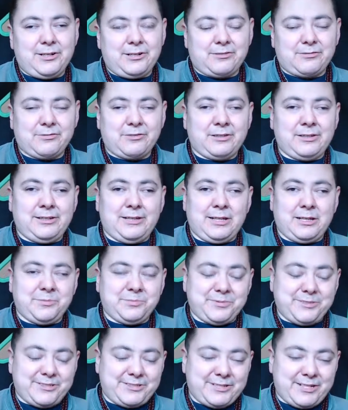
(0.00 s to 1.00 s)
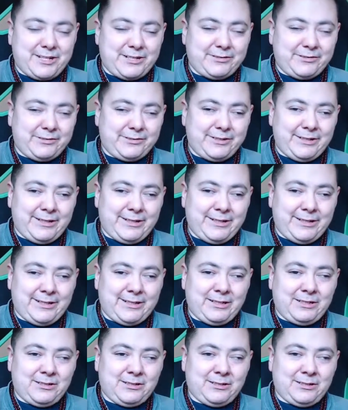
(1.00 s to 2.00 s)
really helps the channel.
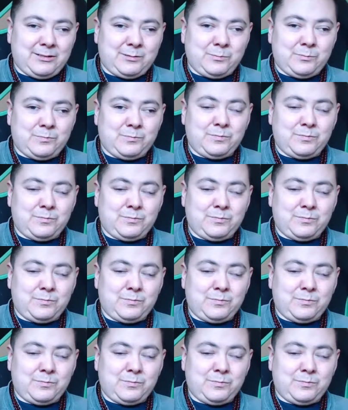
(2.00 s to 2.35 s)
And um,